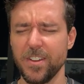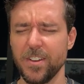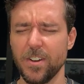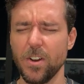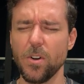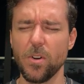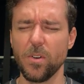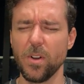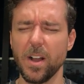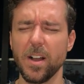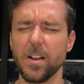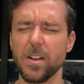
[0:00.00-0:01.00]
Oh,
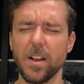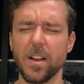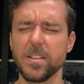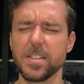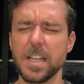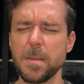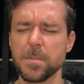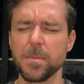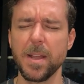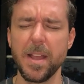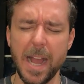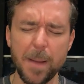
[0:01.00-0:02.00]
it seems
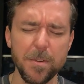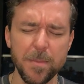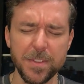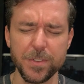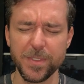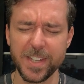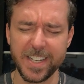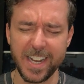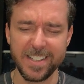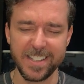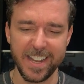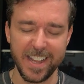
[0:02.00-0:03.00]
my abdomen's really
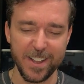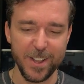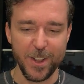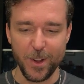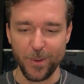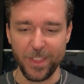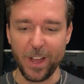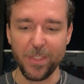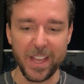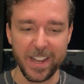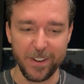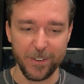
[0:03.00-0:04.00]
tight today. Without
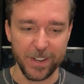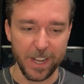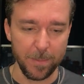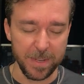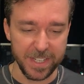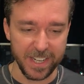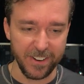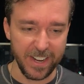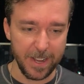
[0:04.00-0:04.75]
that inner commentary.